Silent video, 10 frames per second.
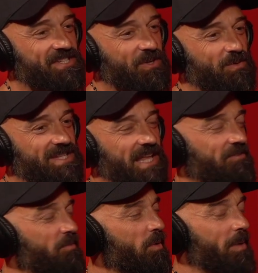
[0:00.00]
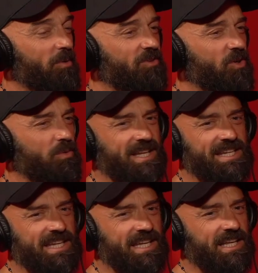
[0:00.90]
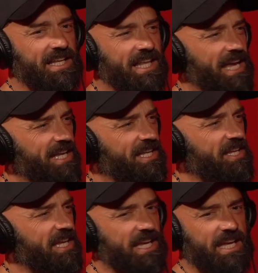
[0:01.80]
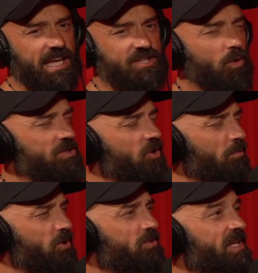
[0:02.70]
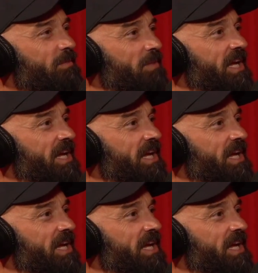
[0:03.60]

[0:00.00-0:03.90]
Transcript: she always laughing with my brother going, he's always got music